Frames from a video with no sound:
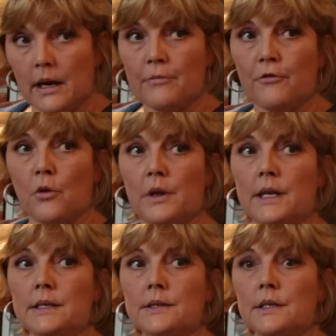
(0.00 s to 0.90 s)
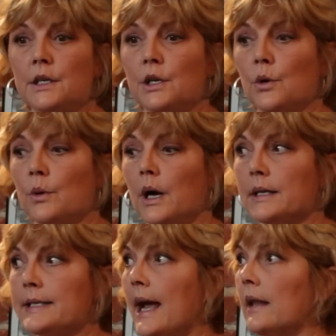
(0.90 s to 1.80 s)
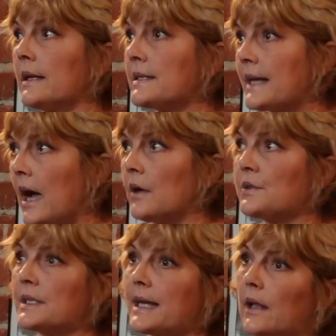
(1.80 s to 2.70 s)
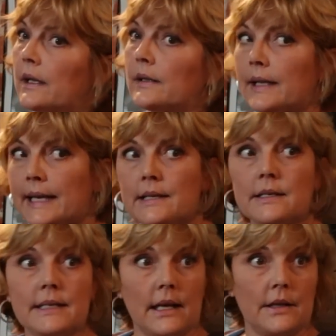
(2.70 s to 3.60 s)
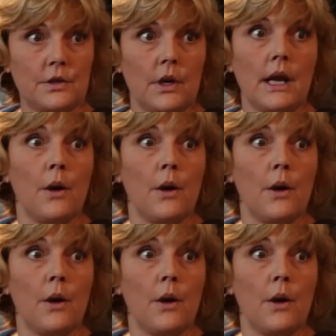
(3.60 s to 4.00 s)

up for these, talent scouts and talent links and talents